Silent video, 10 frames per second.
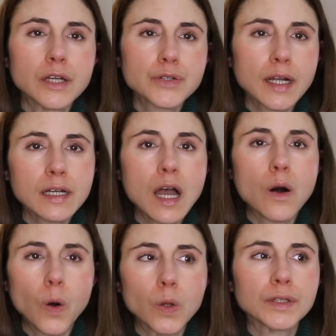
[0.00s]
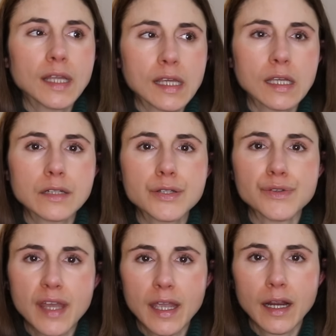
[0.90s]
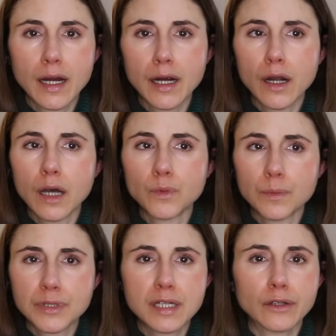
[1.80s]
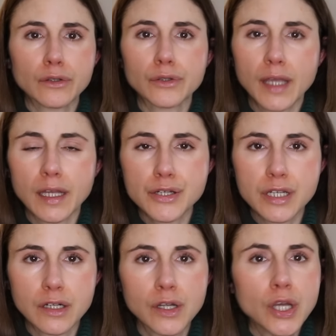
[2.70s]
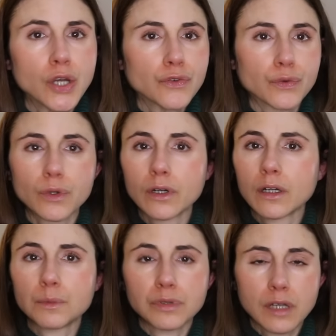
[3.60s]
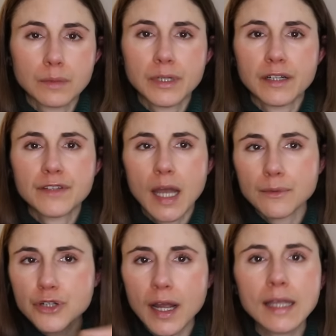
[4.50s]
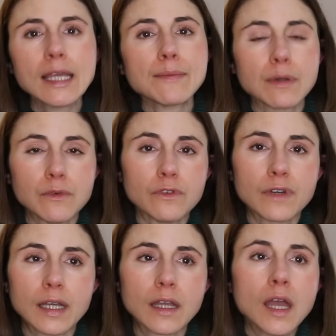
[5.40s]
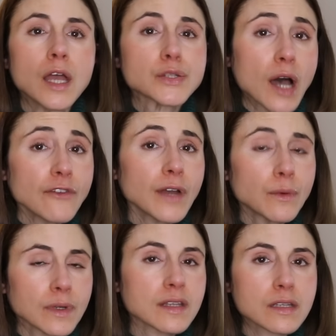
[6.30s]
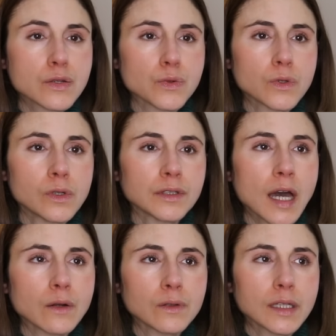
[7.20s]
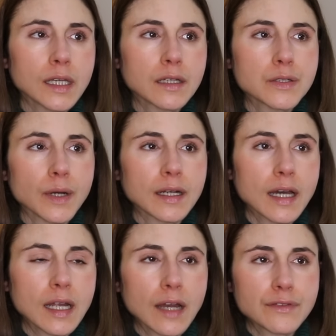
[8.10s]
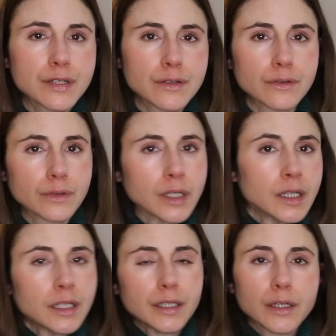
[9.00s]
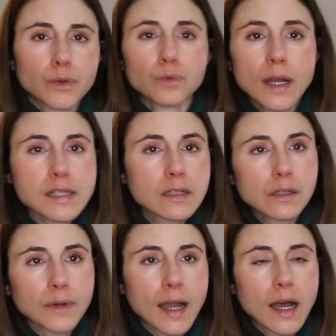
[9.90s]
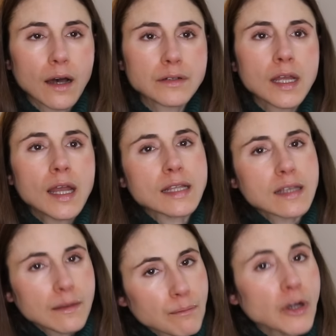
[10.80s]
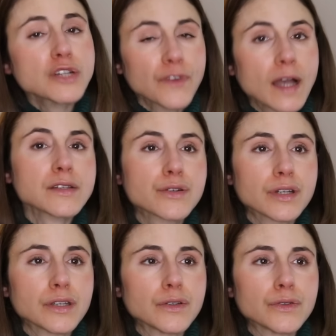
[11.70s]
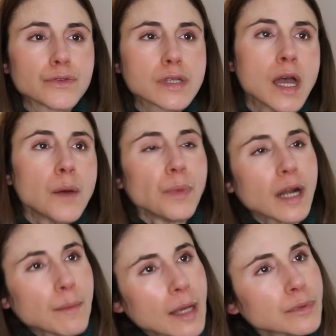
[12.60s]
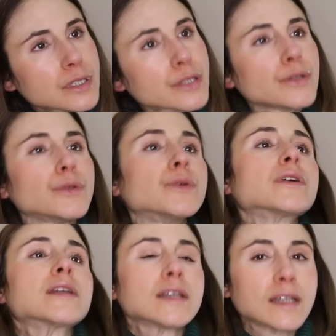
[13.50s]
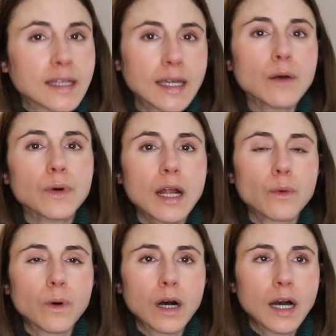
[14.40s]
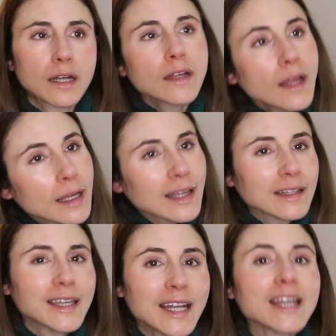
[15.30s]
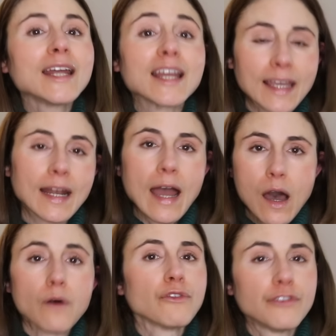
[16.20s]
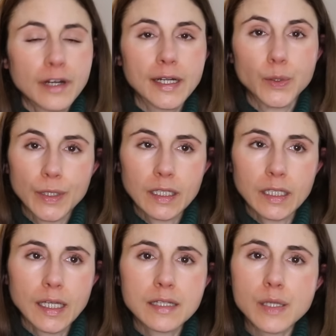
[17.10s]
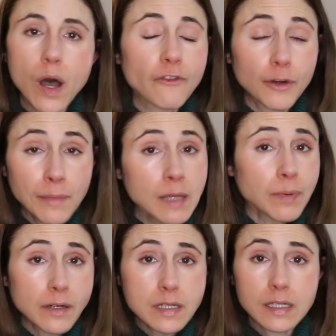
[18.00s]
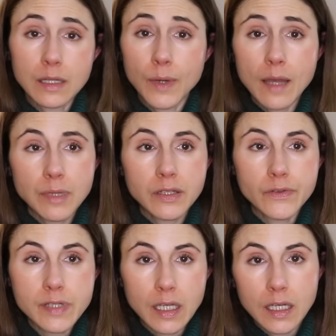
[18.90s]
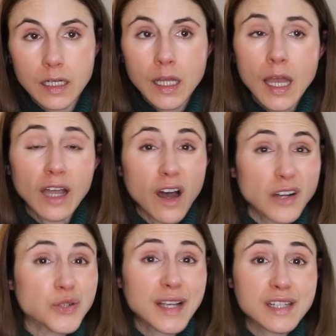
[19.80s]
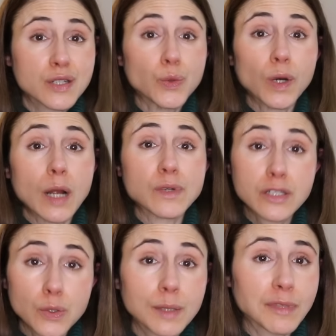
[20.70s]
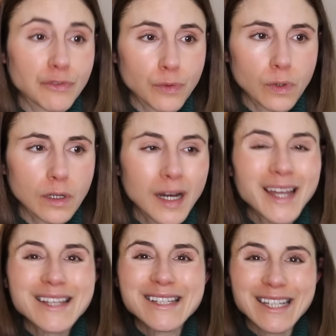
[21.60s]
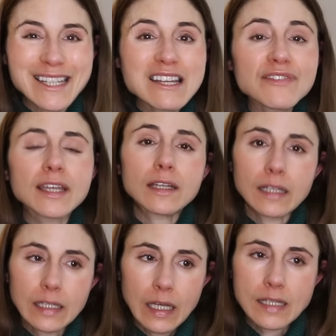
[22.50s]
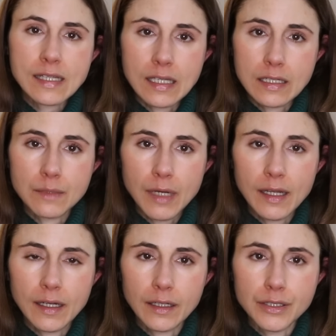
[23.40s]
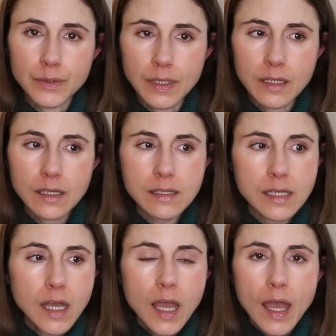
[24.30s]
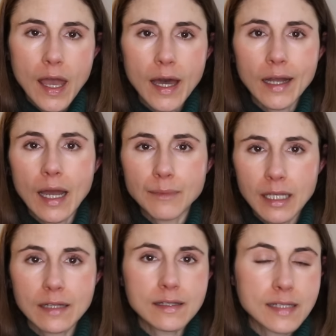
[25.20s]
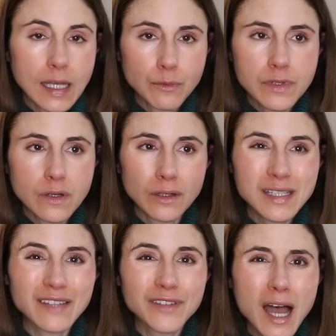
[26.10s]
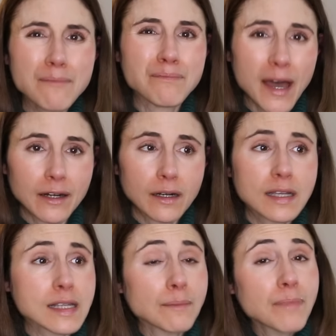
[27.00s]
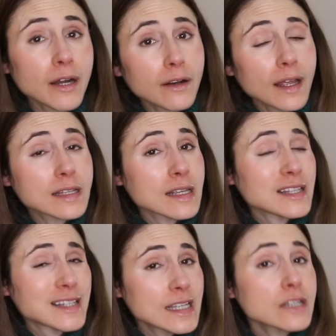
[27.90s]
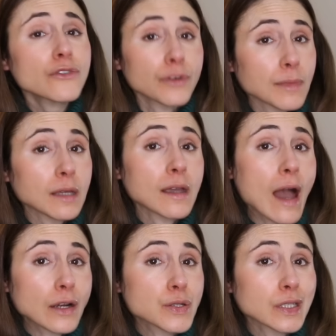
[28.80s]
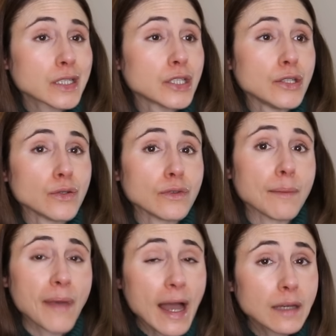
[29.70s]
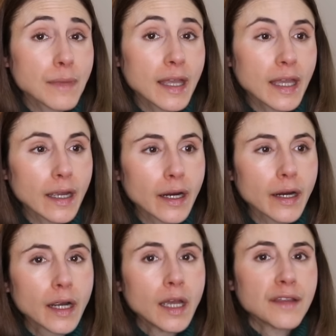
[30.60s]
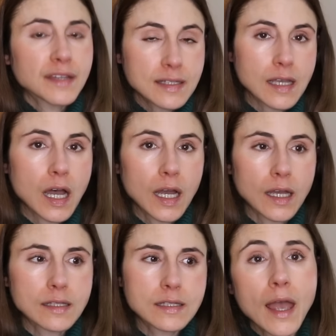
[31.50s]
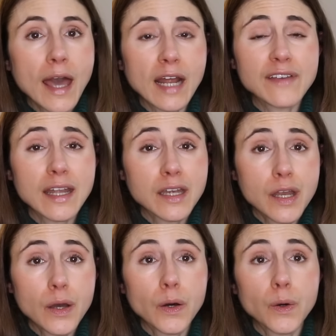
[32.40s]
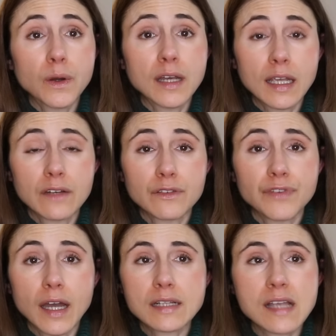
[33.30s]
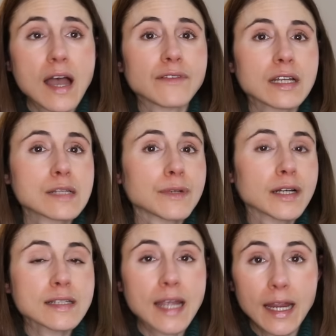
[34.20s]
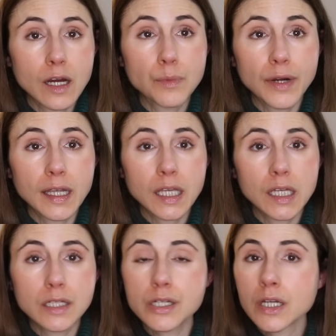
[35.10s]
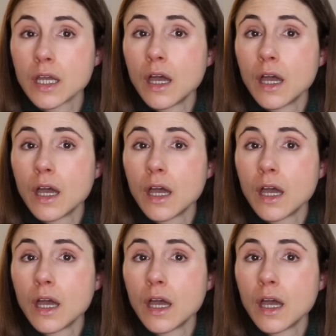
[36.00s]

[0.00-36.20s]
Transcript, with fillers: Try to not hold the heat to the hair on one particular location for a prolonged period of time. Try and keep it moving. So I find with this tool, not only do I not have to, you know, wrestle around, it's much faster to use, but I'm able to get what I want, get in and get out very quickly. So for me personally, the way I've been using it, in contrast to what I was doing before, significantly less heat to my hair doing this, and I'm getting the same results, if not better, because I'm better, it, it's easier for me actually to do the back of my hair, the sides, and I've had no negative effects. I haven't experienced hair breakage,